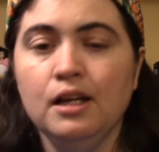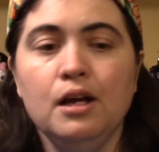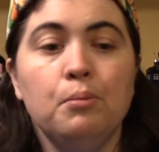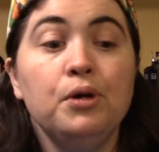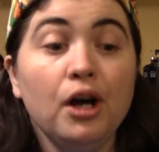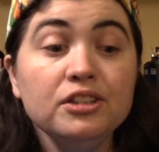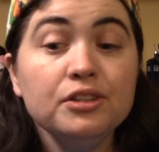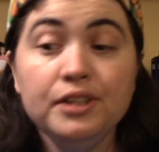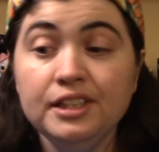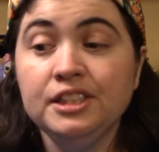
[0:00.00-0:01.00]
but also
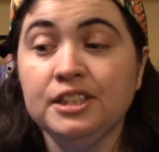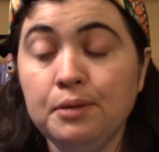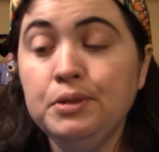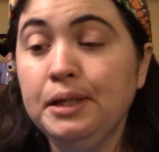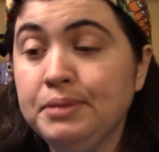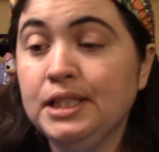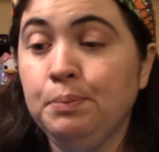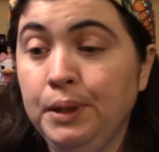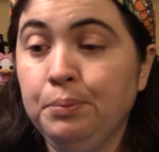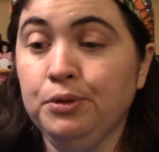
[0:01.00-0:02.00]
it's sometimes it's
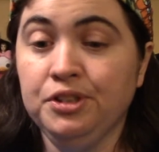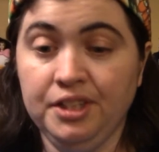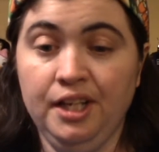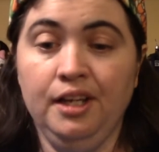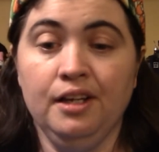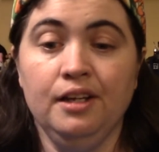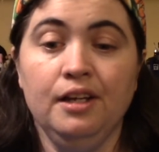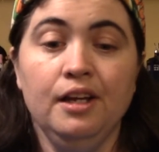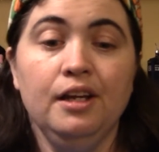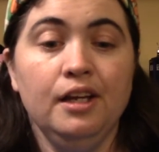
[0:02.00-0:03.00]
people saying
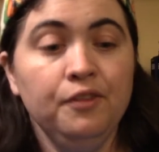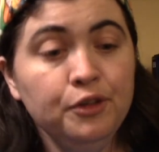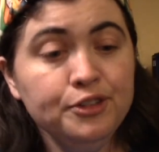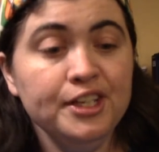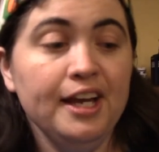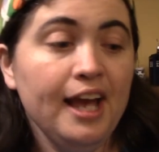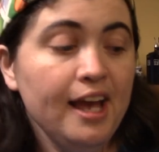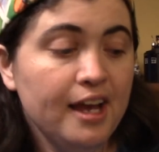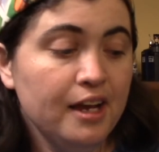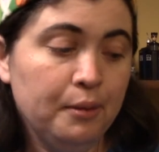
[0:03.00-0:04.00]
if you say,
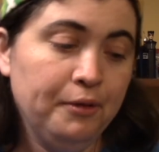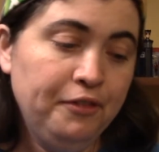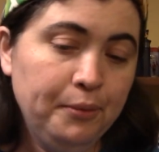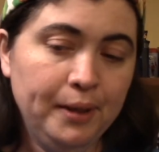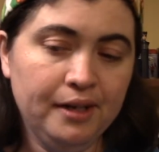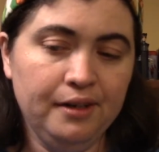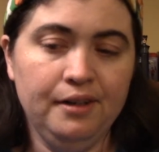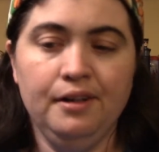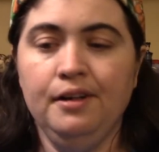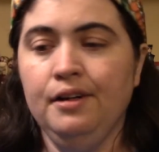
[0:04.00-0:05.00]
"Hey, I'm a
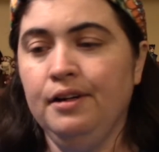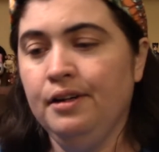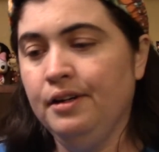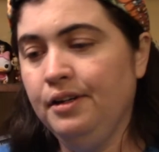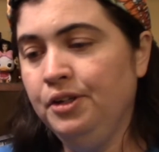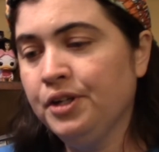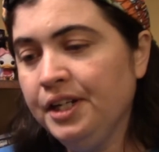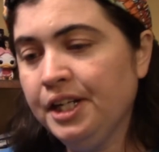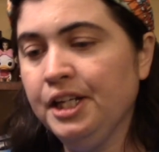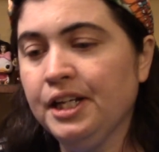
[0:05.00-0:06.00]
filmmaker," you're
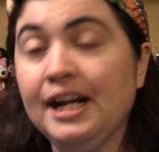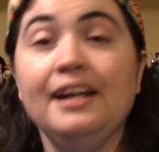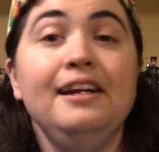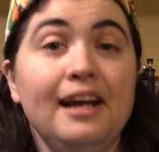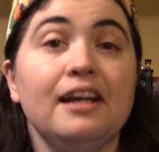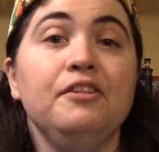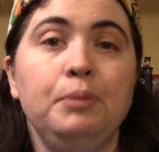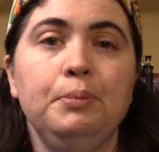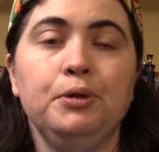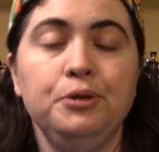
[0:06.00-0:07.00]
going to get kind of negative
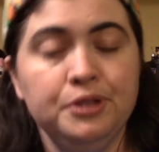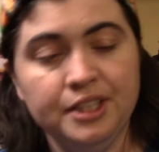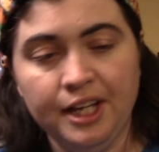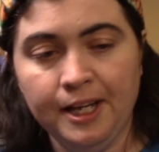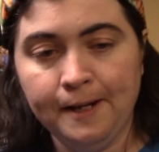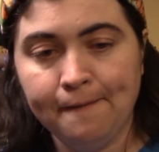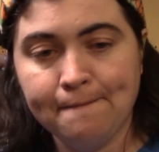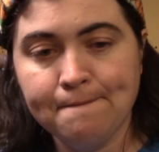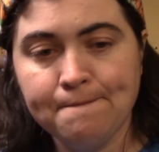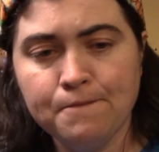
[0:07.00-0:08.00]
people who say,
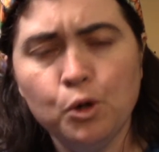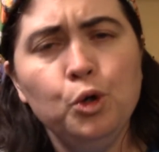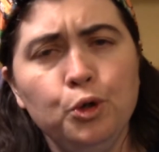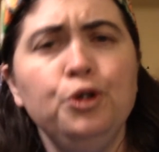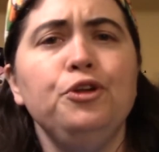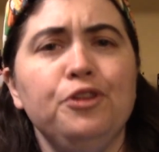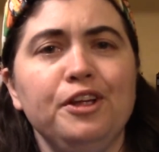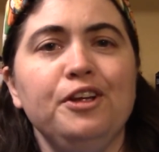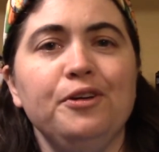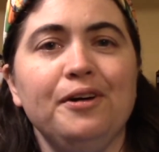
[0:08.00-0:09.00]
"Who do you
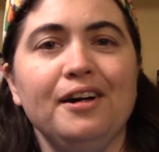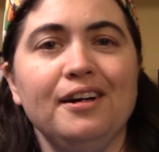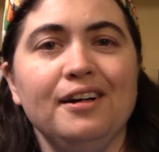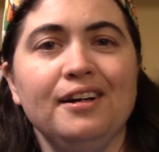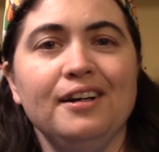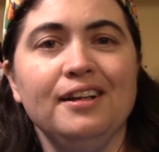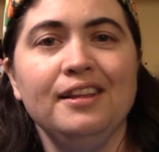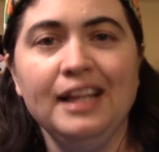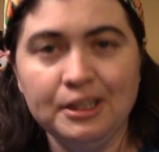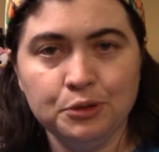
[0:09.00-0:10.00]
think you are?"
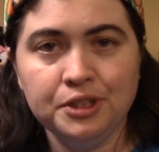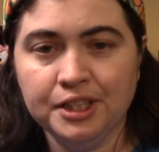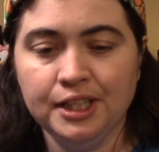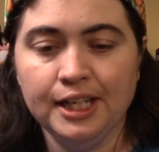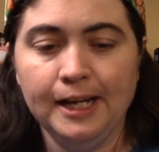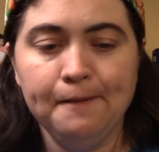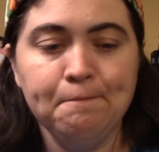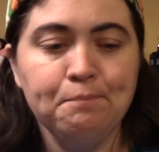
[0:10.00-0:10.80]
That's what you're going to get